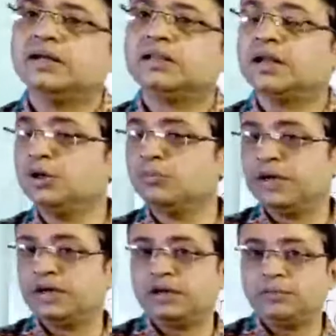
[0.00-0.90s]
the
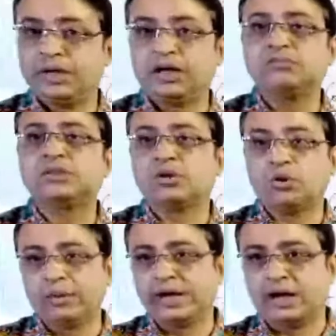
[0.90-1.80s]
numerator becomes
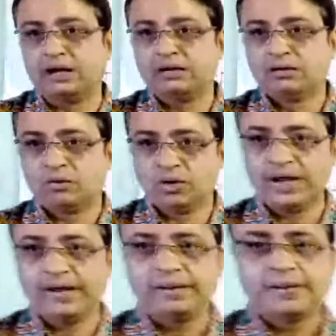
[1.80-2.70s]
omega. Okay,